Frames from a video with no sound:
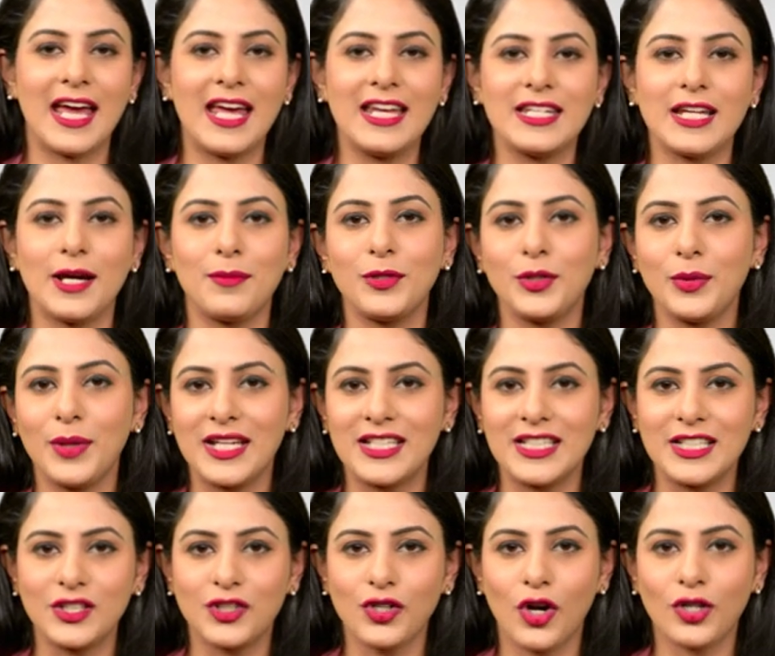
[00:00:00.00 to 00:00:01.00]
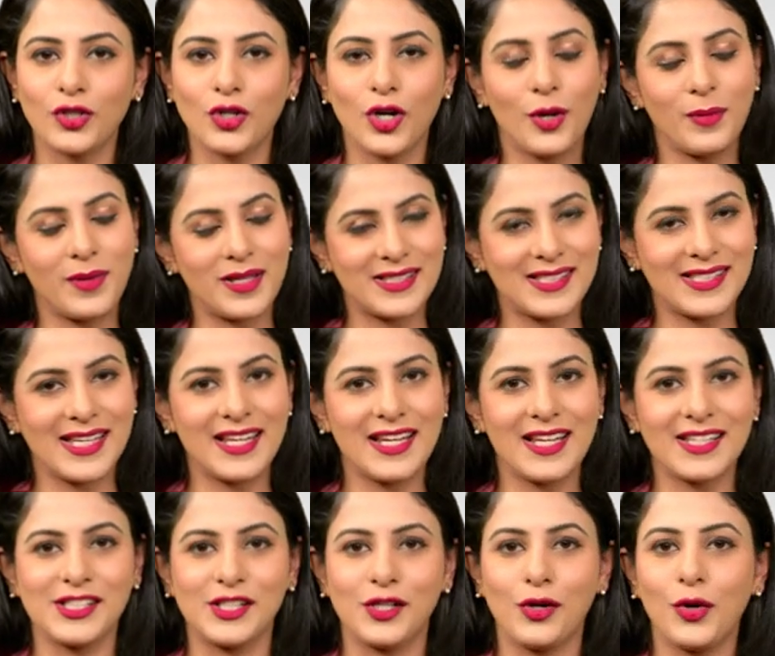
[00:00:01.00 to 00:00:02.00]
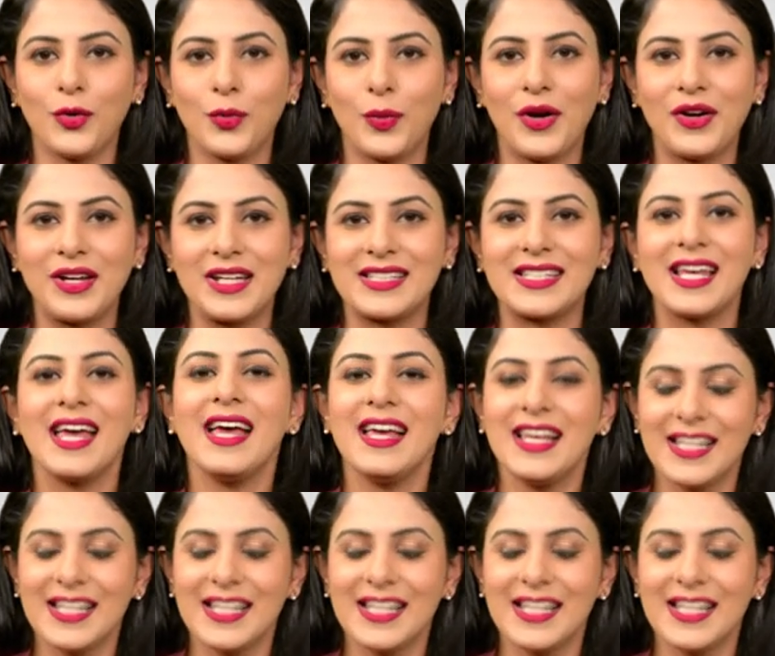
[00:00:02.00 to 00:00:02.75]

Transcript: nw18.com and send us your queries.